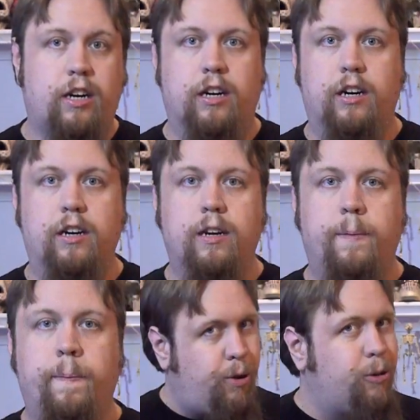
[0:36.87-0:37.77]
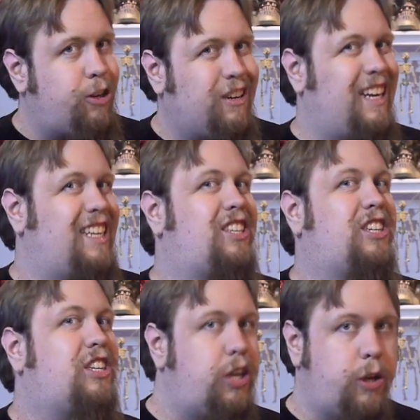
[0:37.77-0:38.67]
are
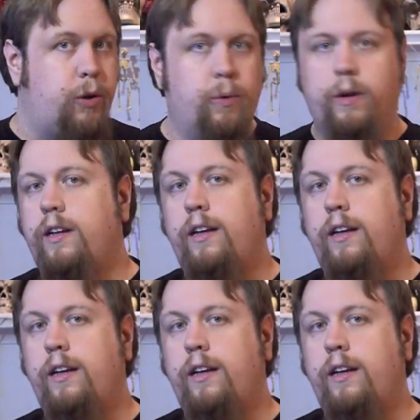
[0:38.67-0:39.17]
Poltergeist 2.